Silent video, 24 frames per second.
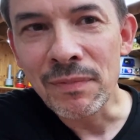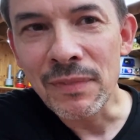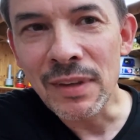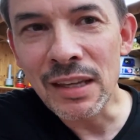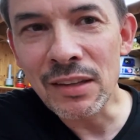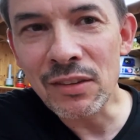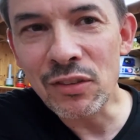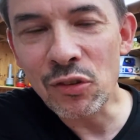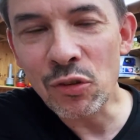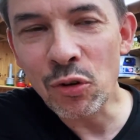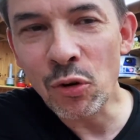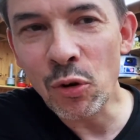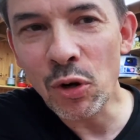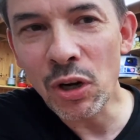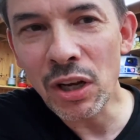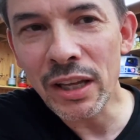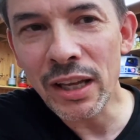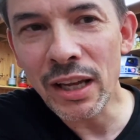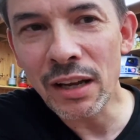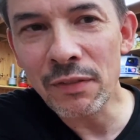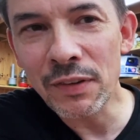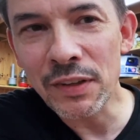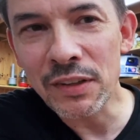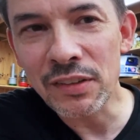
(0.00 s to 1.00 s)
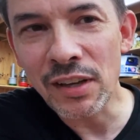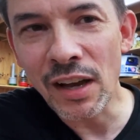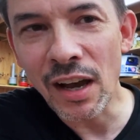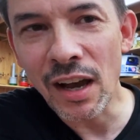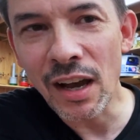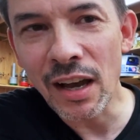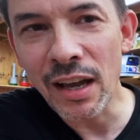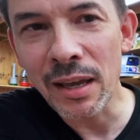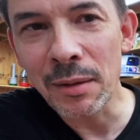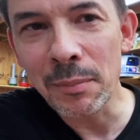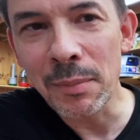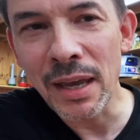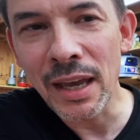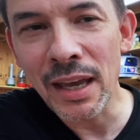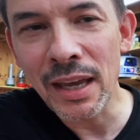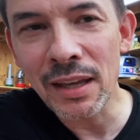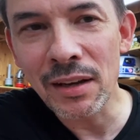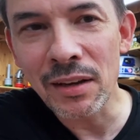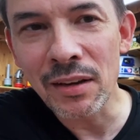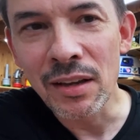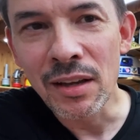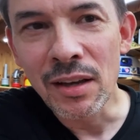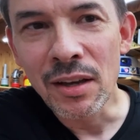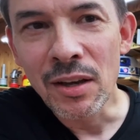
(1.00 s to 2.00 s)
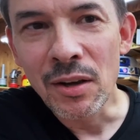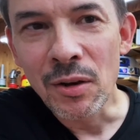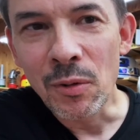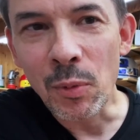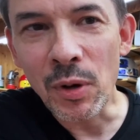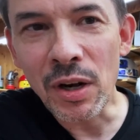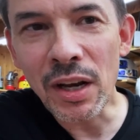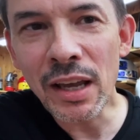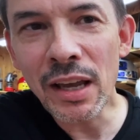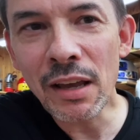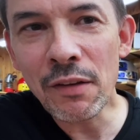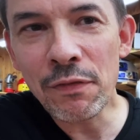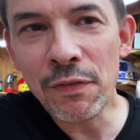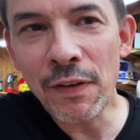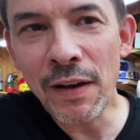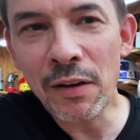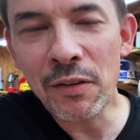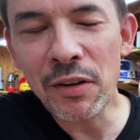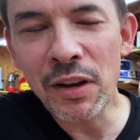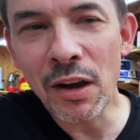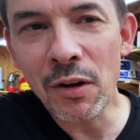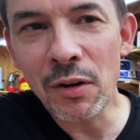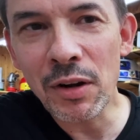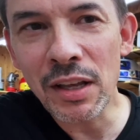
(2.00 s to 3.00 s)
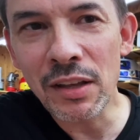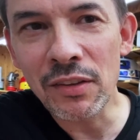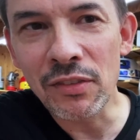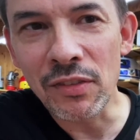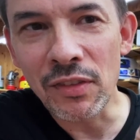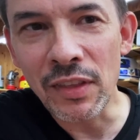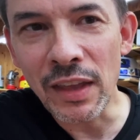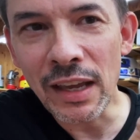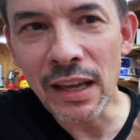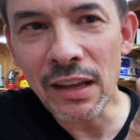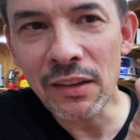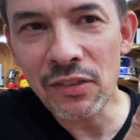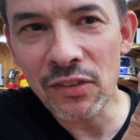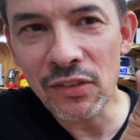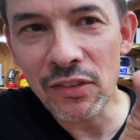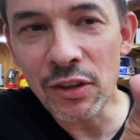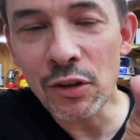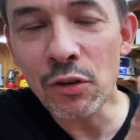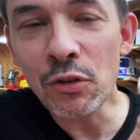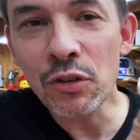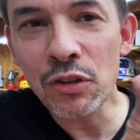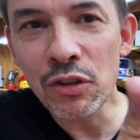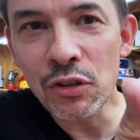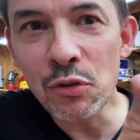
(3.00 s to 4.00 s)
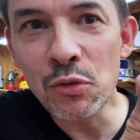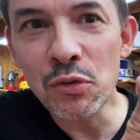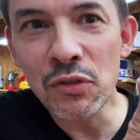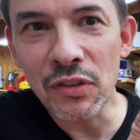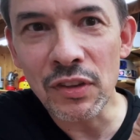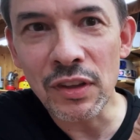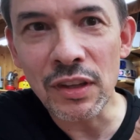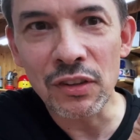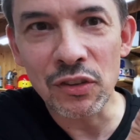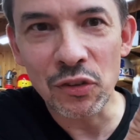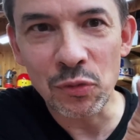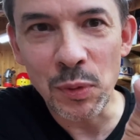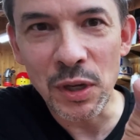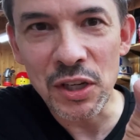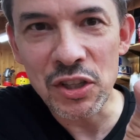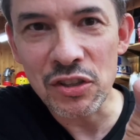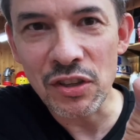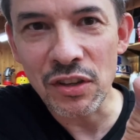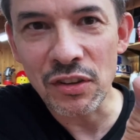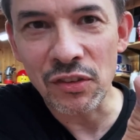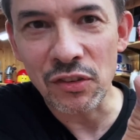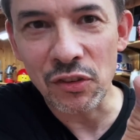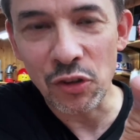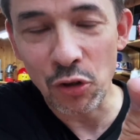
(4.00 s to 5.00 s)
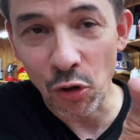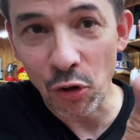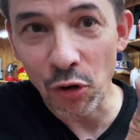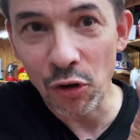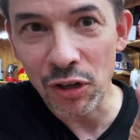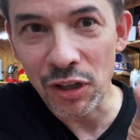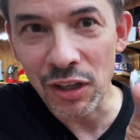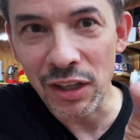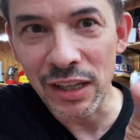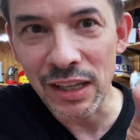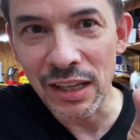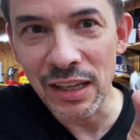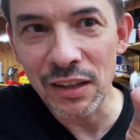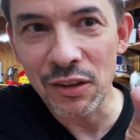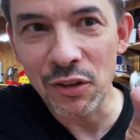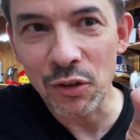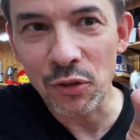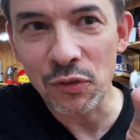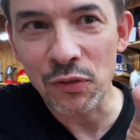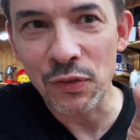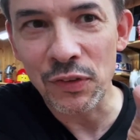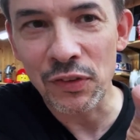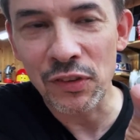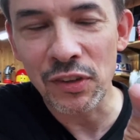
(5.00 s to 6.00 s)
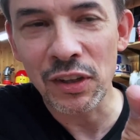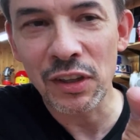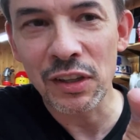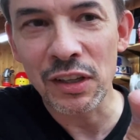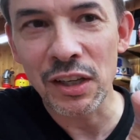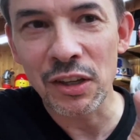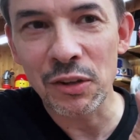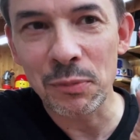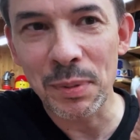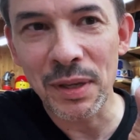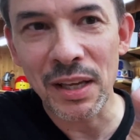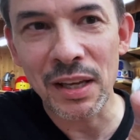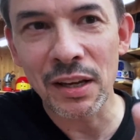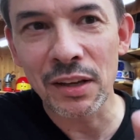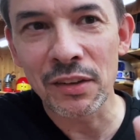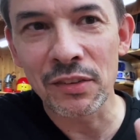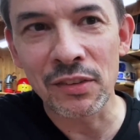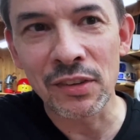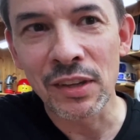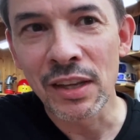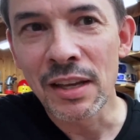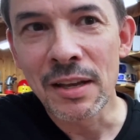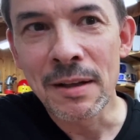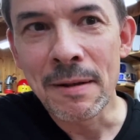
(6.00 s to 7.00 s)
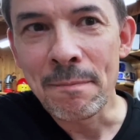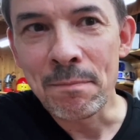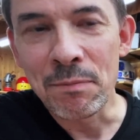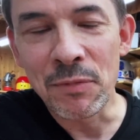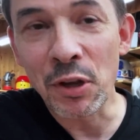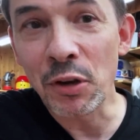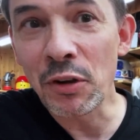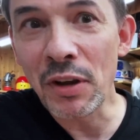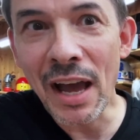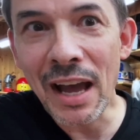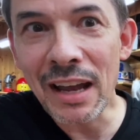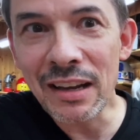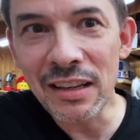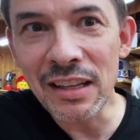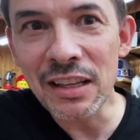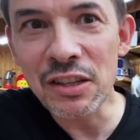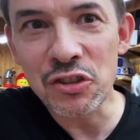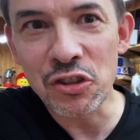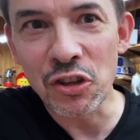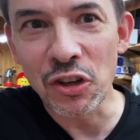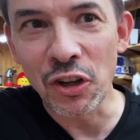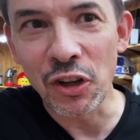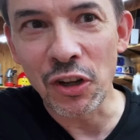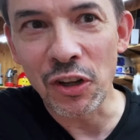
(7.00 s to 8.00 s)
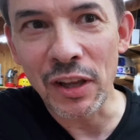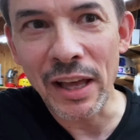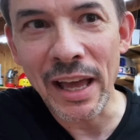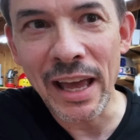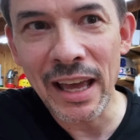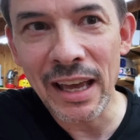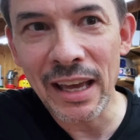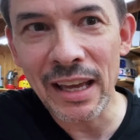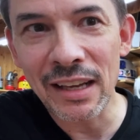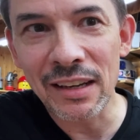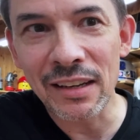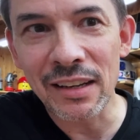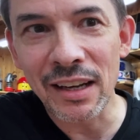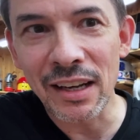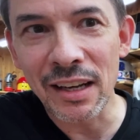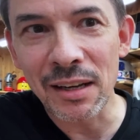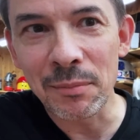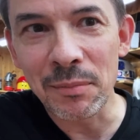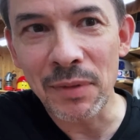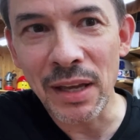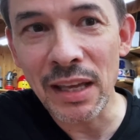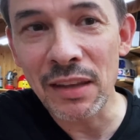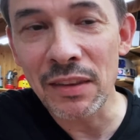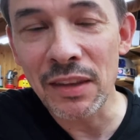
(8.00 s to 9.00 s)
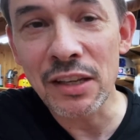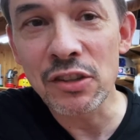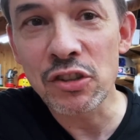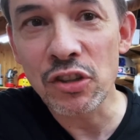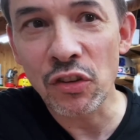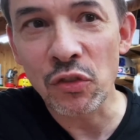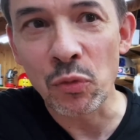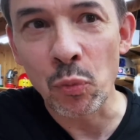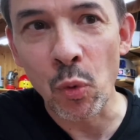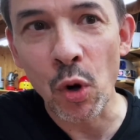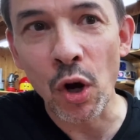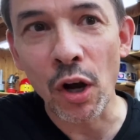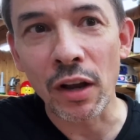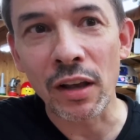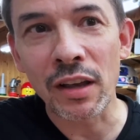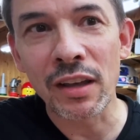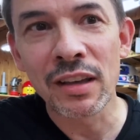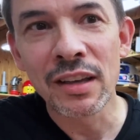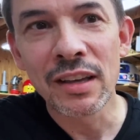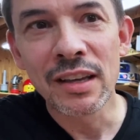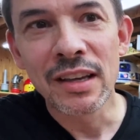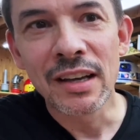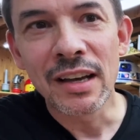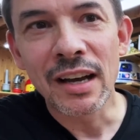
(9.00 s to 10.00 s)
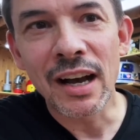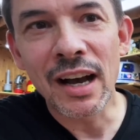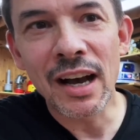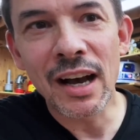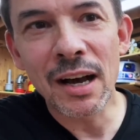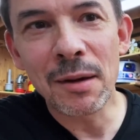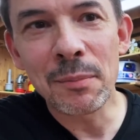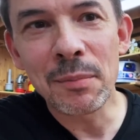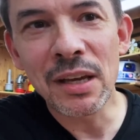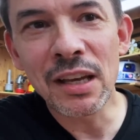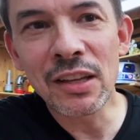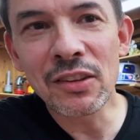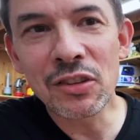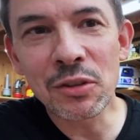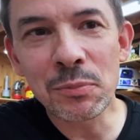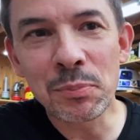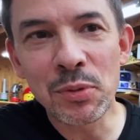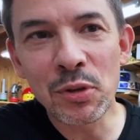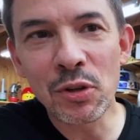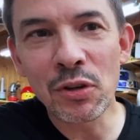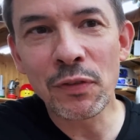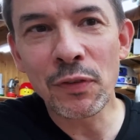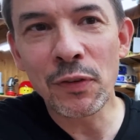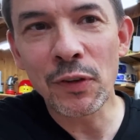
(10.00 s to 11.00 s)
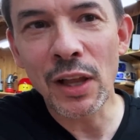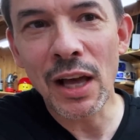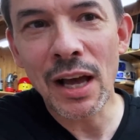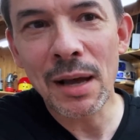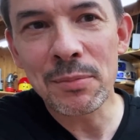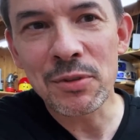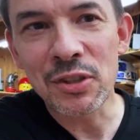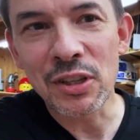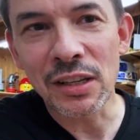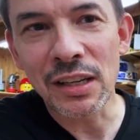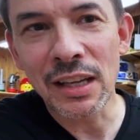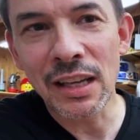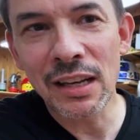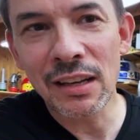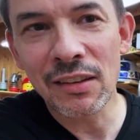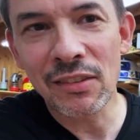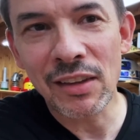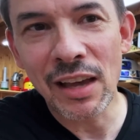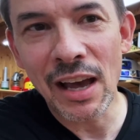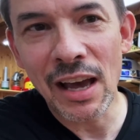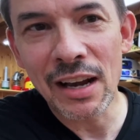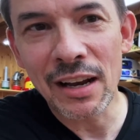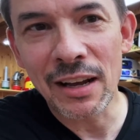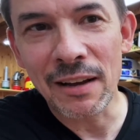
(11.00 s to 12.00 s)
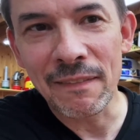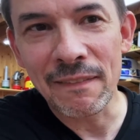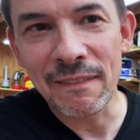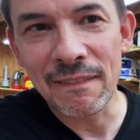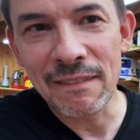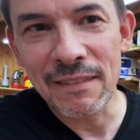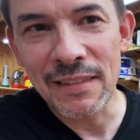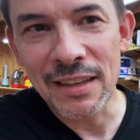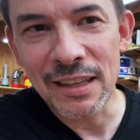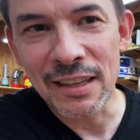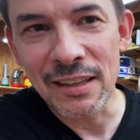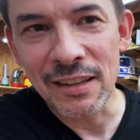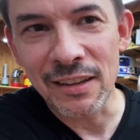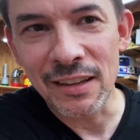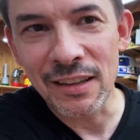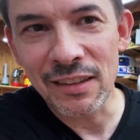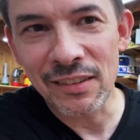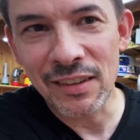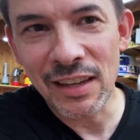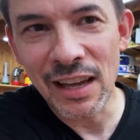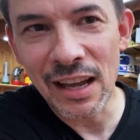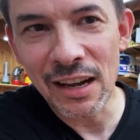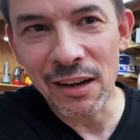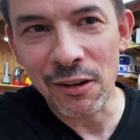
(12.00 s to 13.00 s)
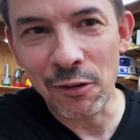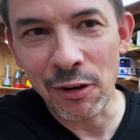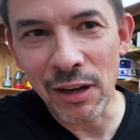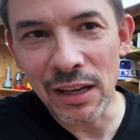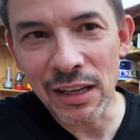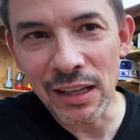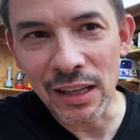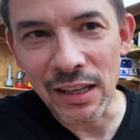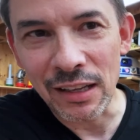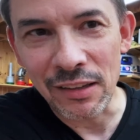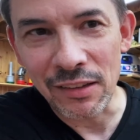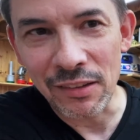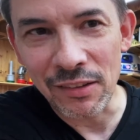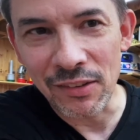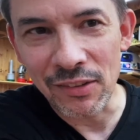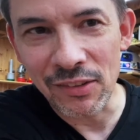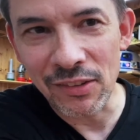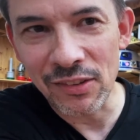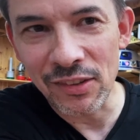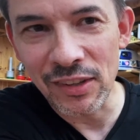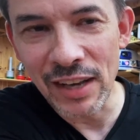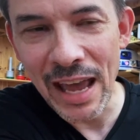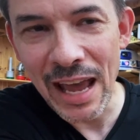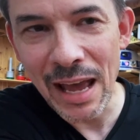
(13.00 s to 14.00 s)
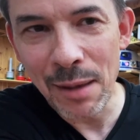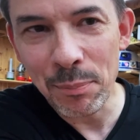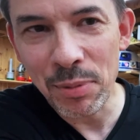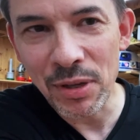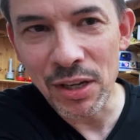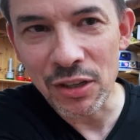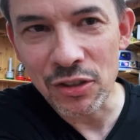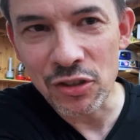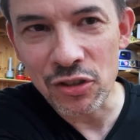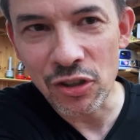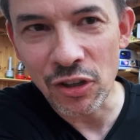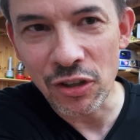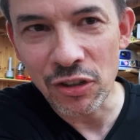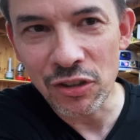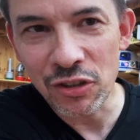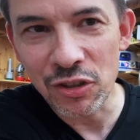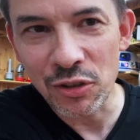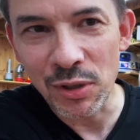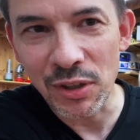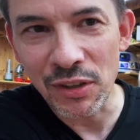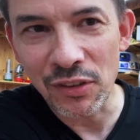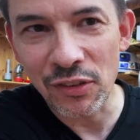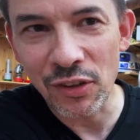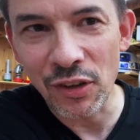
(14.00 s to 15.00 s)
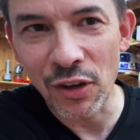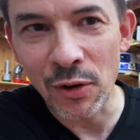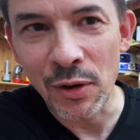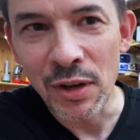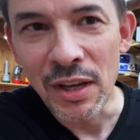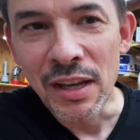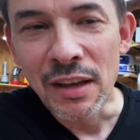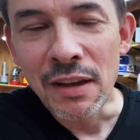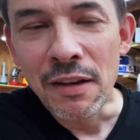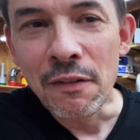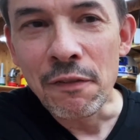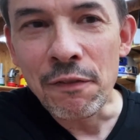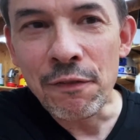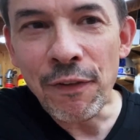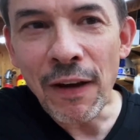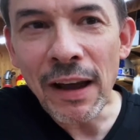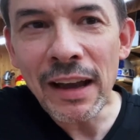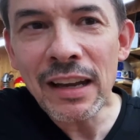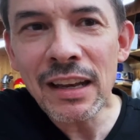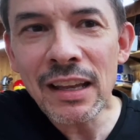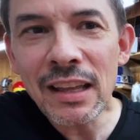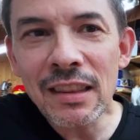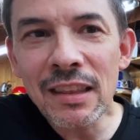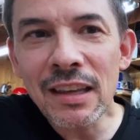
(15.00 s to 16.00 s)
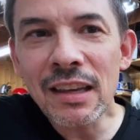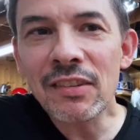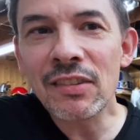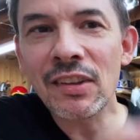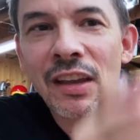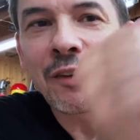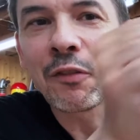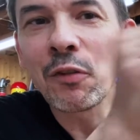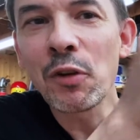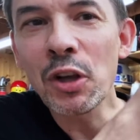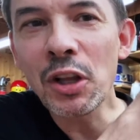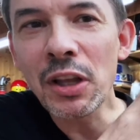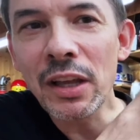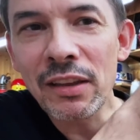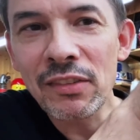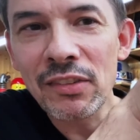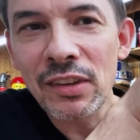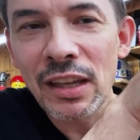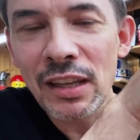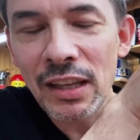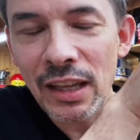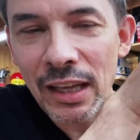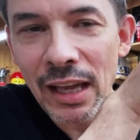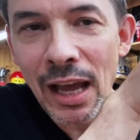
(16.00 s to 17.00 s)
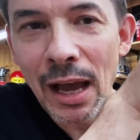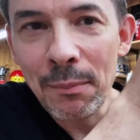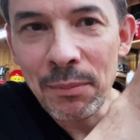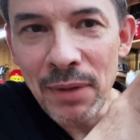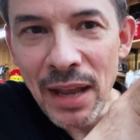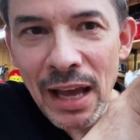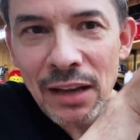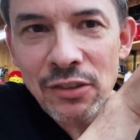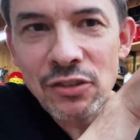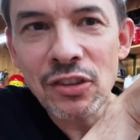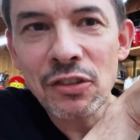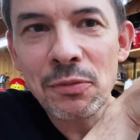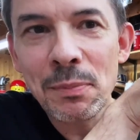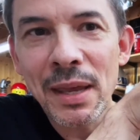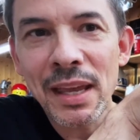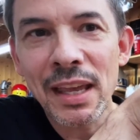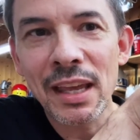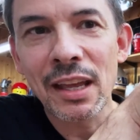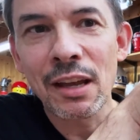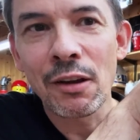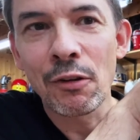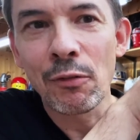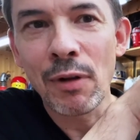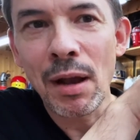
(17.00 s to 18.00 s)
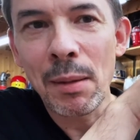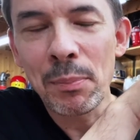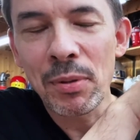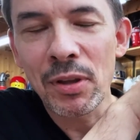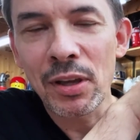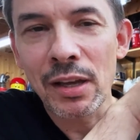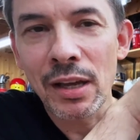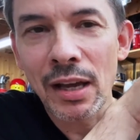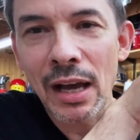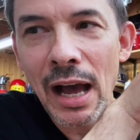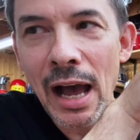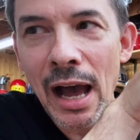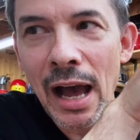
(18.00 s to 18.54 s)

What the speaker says: It's totally of a time. And what I have found out is they still use these switches currently in those facilities because they're non-digital and they just work. It's a beautiful object, and it's got a great snap and a chunk to it. So finding this, I realized that I'm not just making a replica.